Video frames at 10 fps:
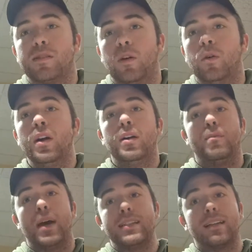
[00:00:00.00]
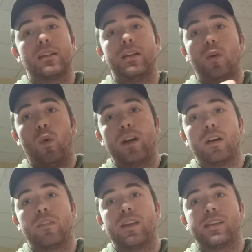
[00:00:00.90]
So basically the
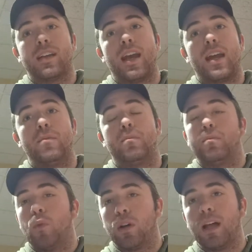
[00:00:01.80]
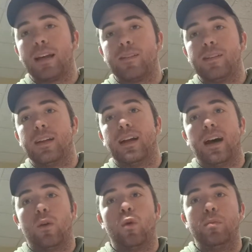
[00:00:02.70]
winner of this game, more likely than
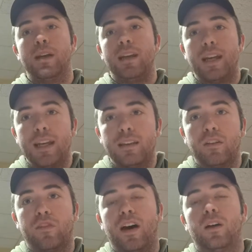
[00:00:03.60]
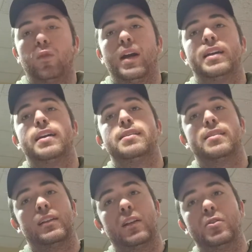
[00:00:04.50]
not, will be in the final rankings.
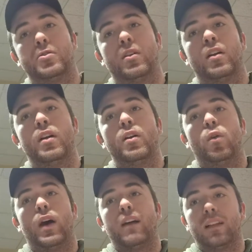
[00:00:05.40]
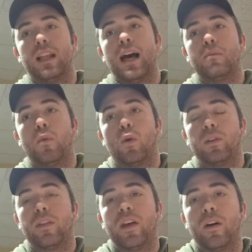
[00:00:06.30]
The loser will have a lot more
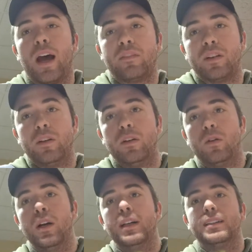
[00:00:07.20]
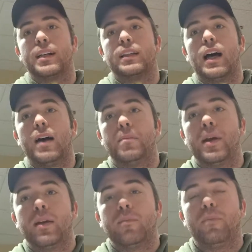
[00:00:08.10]
that they'll have to do to climb
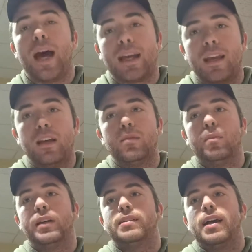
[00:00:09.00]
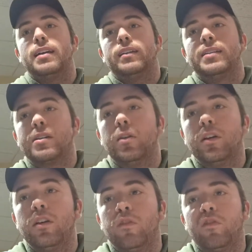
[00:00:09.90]
back in. But Tay, let's go to
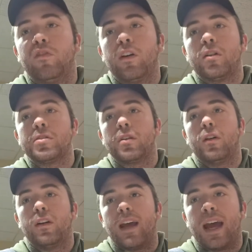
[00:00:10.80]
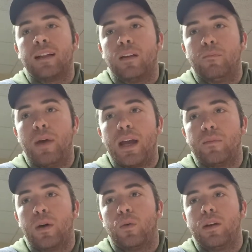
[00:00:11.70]
you first on
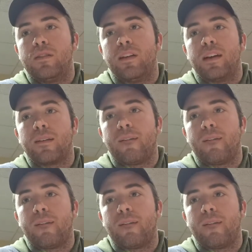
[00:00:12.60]
Alabama. What do you think?